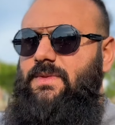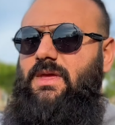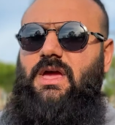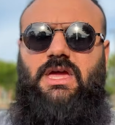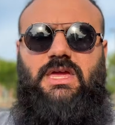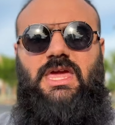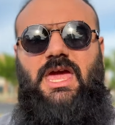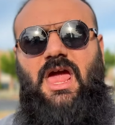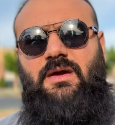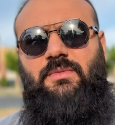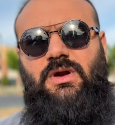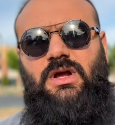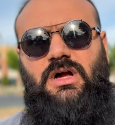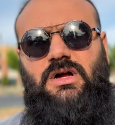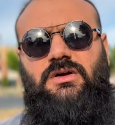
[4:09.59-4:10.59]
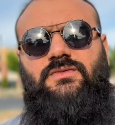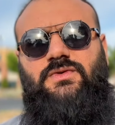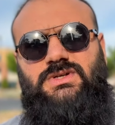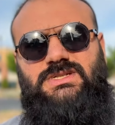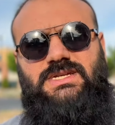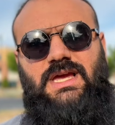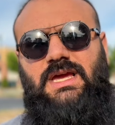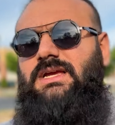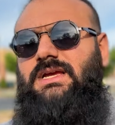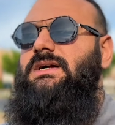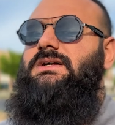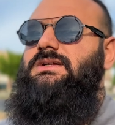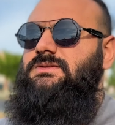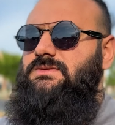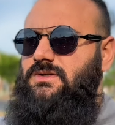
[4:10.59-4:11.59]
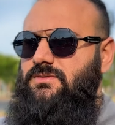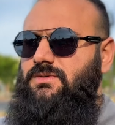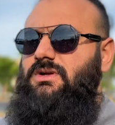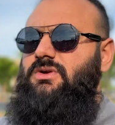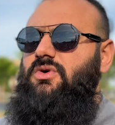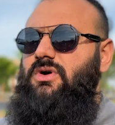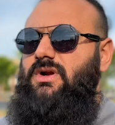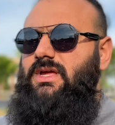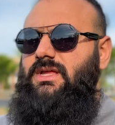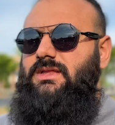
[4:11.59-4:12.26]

a camera, per se, to record it.